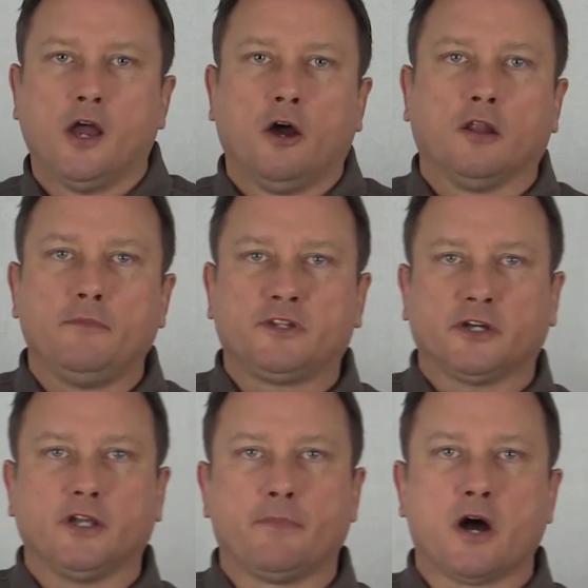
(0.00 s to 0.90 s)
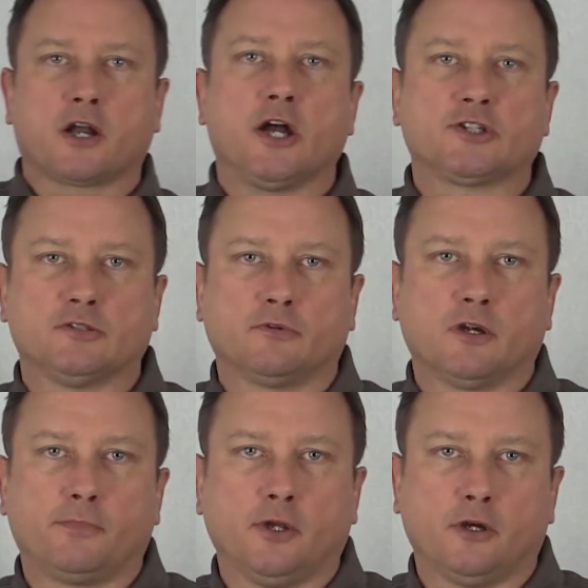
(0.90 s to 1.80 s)
Let me tell you about custom
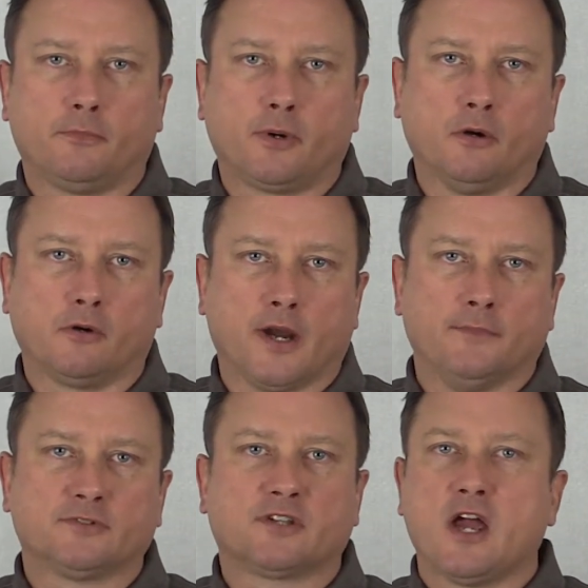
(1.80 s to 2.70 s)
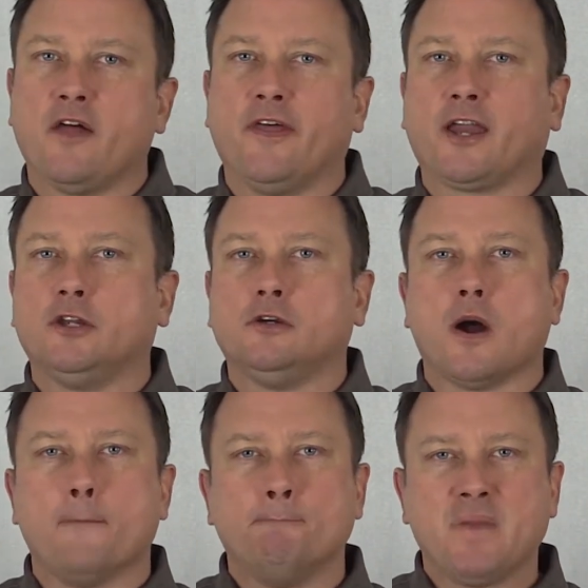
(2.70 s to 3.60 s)
computer programs. They can do
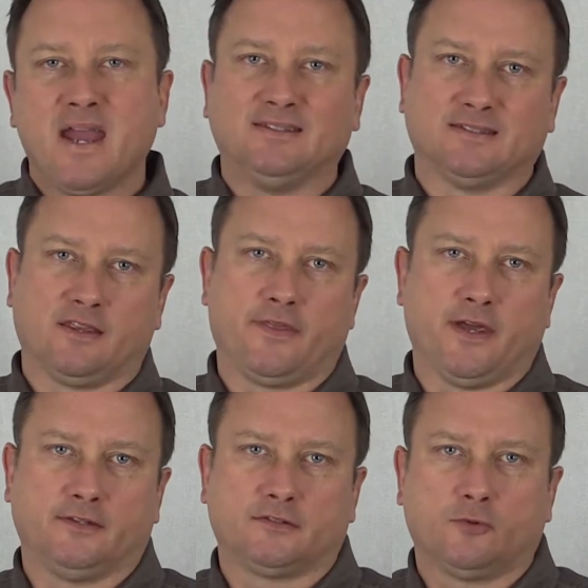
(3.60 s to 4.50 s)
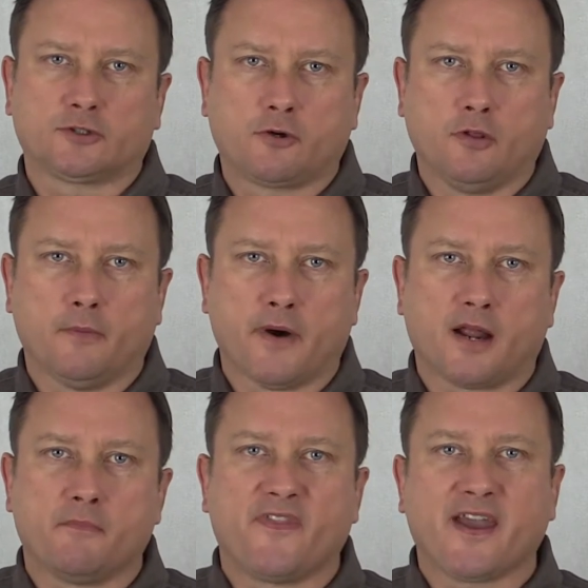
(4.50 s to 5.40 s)
amazing things, and what's cool about
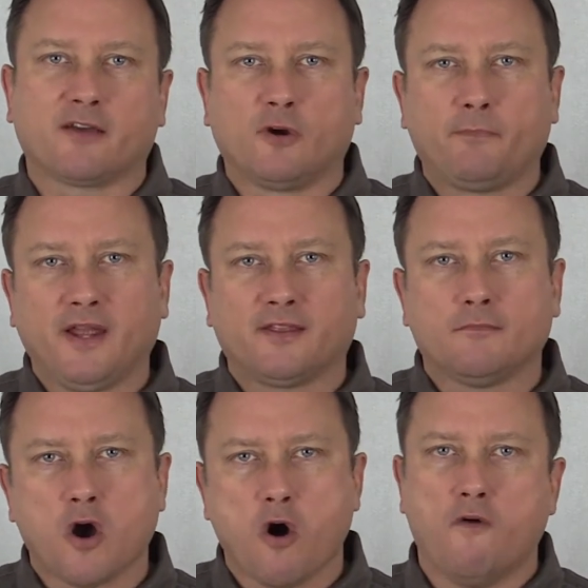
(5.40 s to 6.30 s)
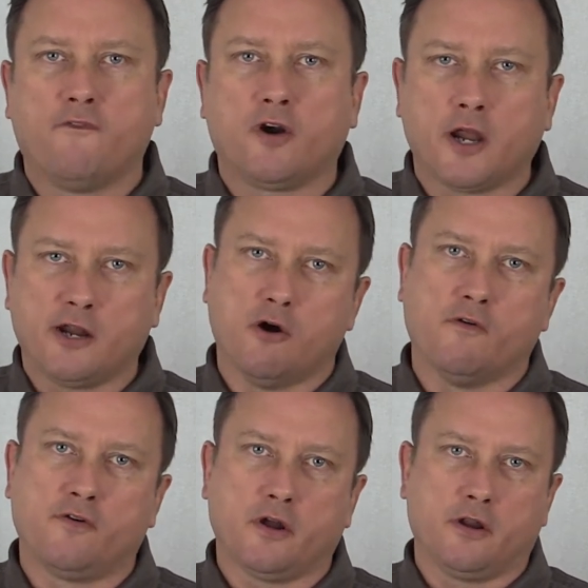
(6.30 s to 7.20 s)
them, they can repeat them over and
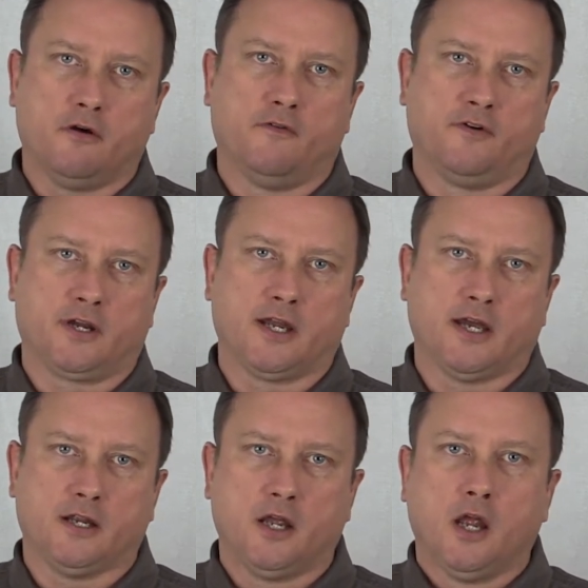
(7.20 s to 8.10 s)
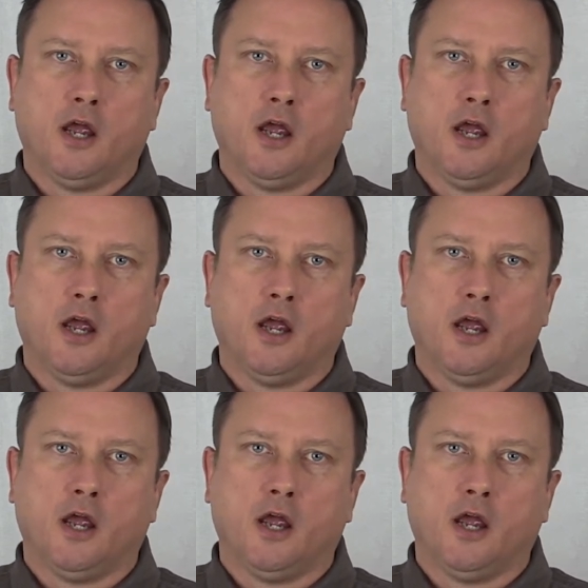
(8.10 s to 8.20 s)
over and over again.